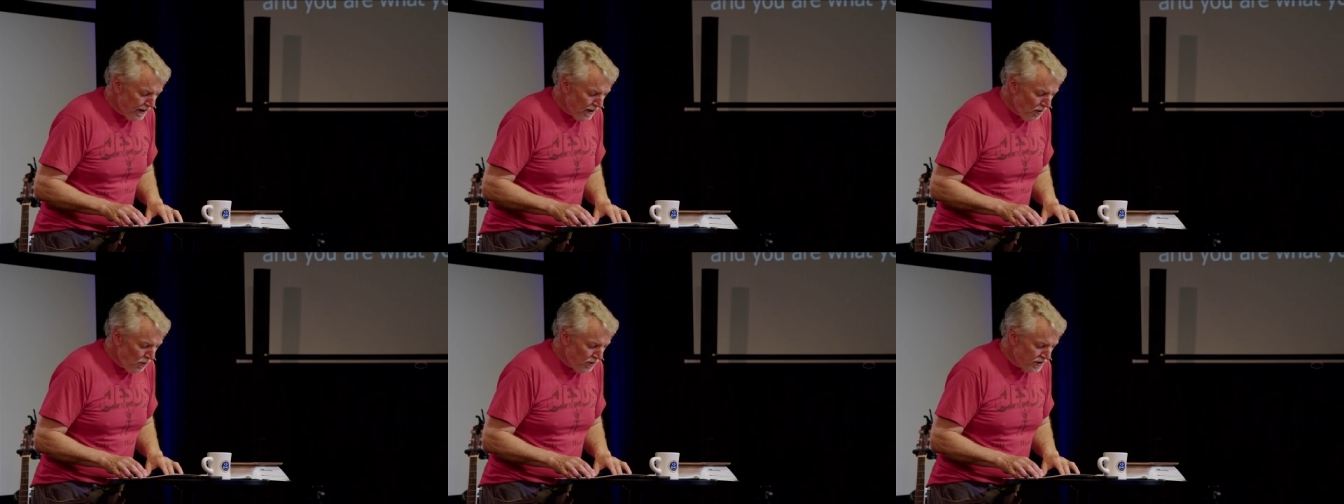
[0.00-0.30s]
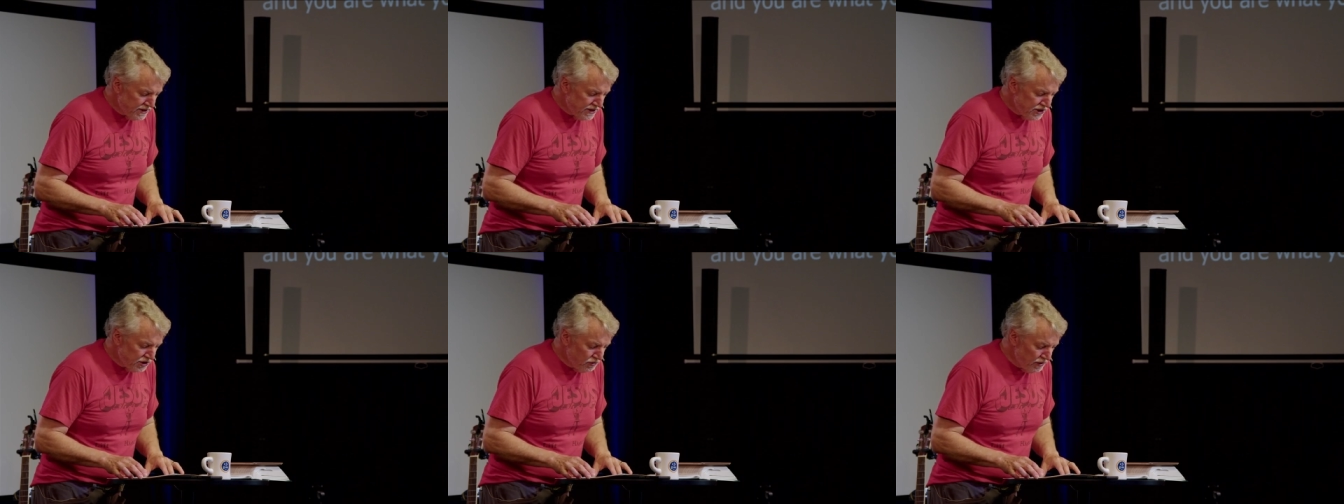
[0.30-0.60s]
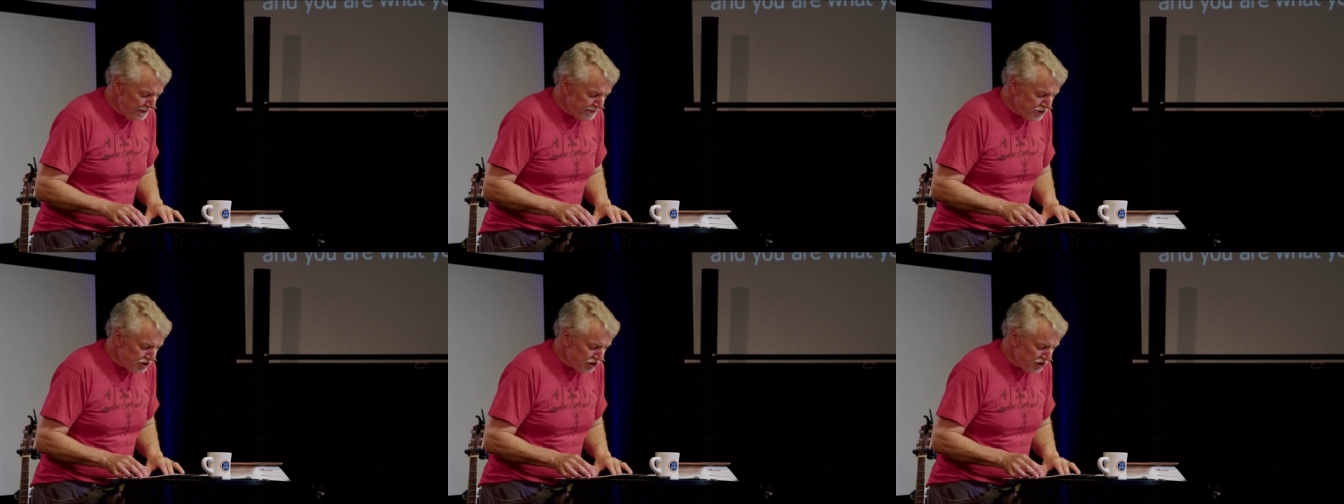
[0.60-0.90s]
when
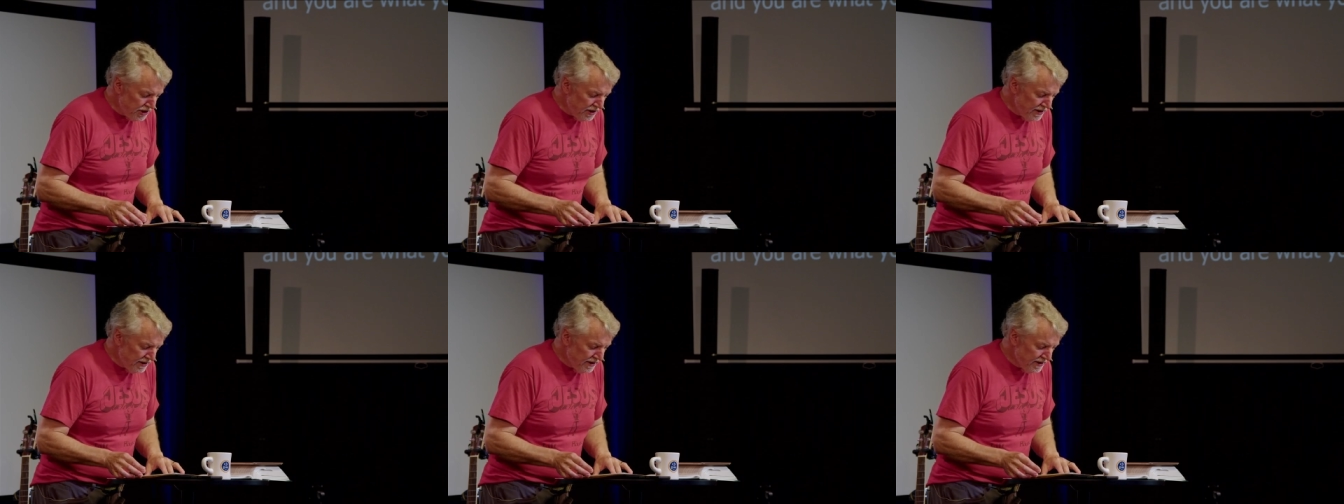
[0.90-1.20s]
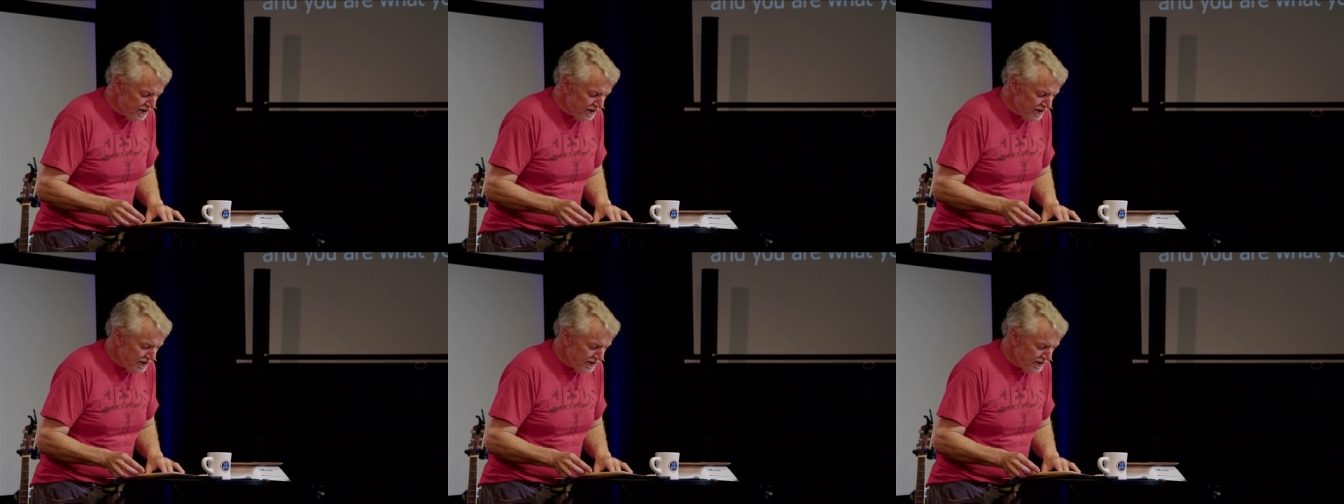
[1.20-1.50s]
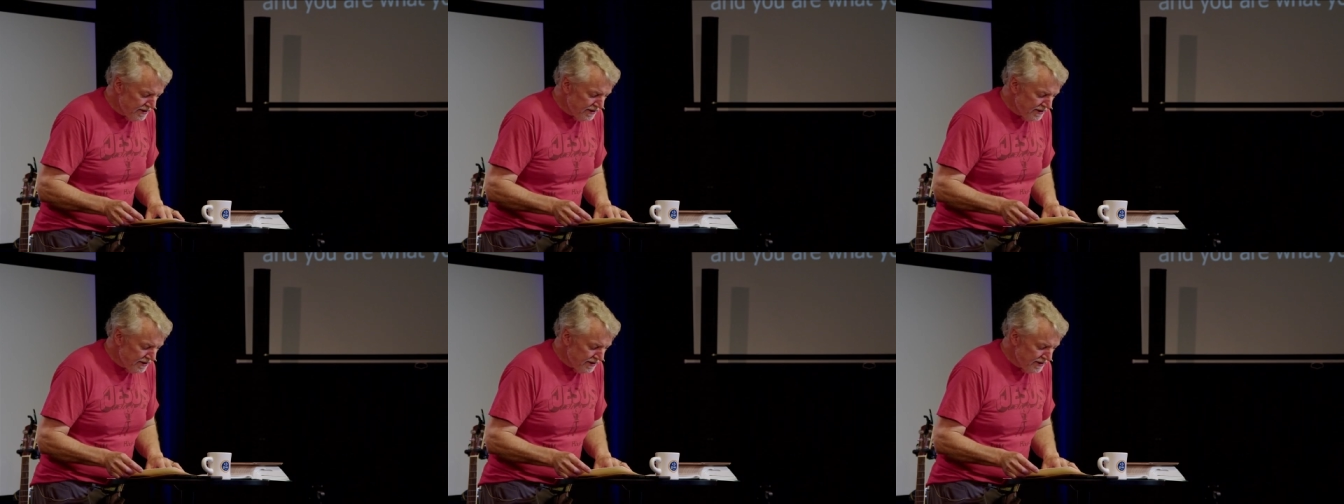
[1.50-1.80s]
Scripture
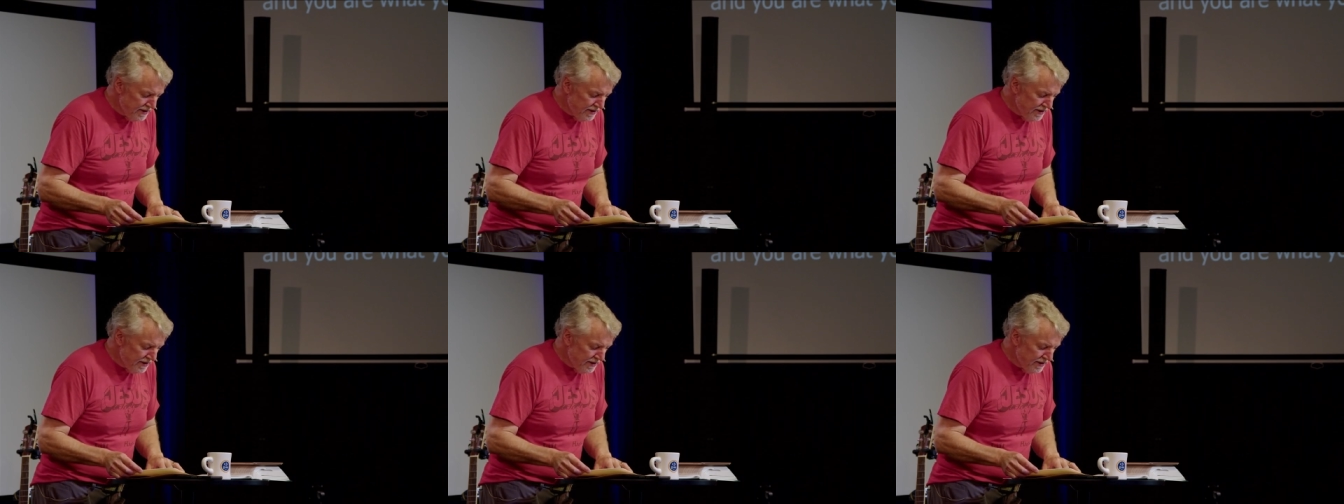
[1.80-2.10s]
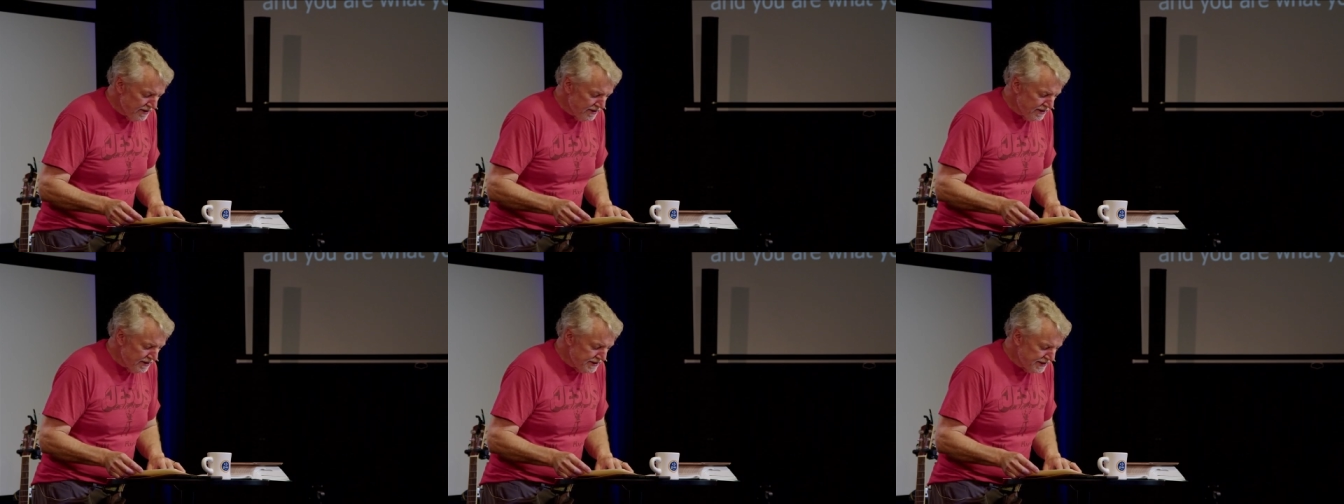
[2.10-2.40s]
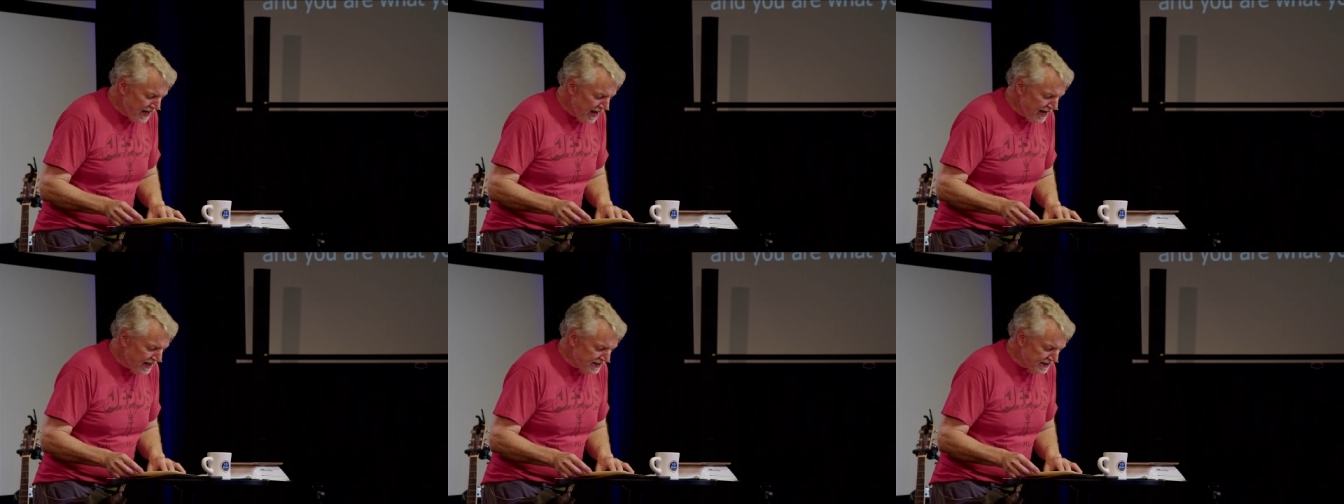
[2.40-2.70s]

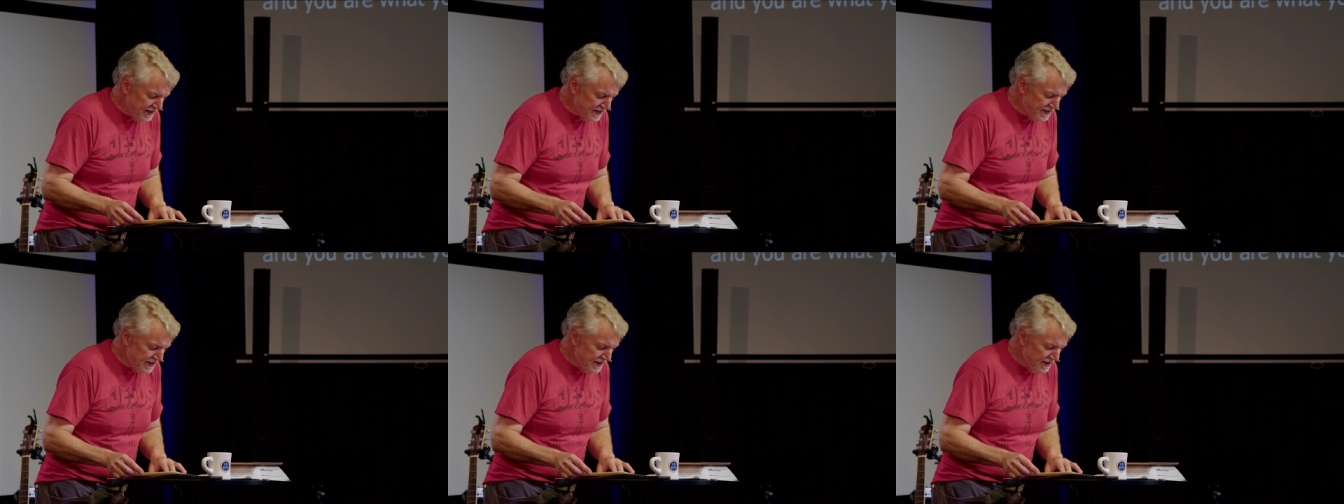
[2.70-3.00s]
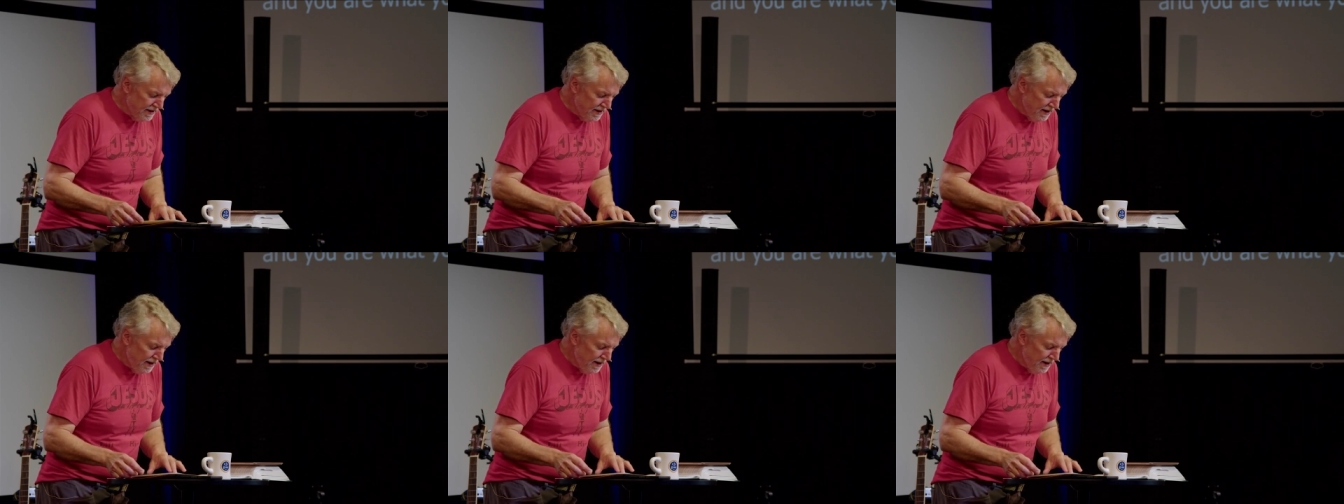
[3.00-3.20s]
says,